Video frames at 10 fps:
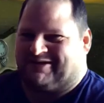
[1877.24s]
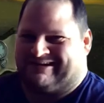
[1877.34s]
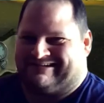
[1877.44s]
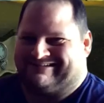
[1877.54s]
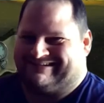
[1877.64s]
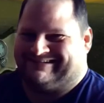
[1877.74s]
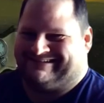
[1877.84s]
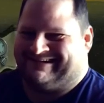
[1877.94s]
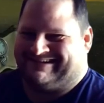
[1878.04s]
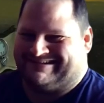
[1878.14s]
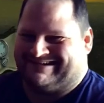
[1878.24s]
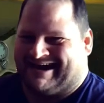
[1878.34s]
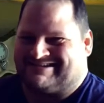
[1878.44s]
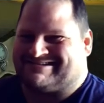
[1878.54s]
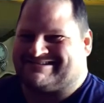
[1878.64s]
it.
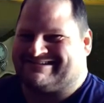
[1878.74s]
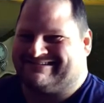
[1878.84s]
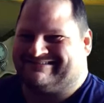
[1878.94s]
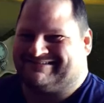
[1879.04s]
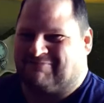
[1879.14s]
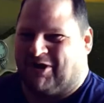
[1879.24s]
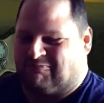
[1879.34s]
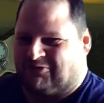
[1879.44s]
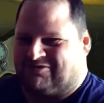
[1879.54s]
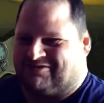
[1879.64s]
Yes, both